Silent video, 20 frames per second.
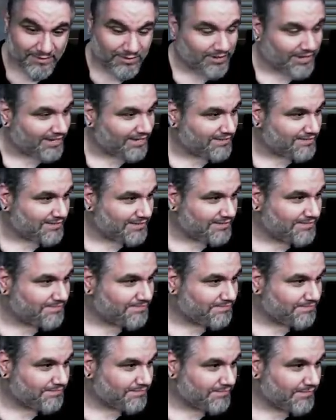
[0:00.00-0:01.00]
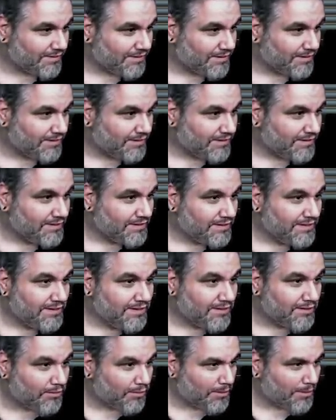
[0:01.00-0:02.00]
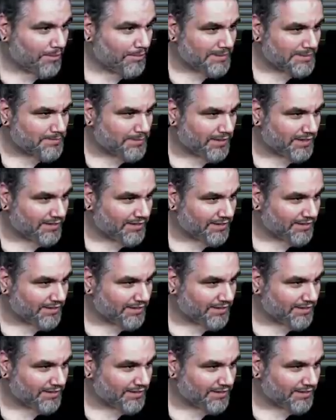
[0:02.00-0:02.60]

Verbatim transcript: Okay, well... What about Mistbind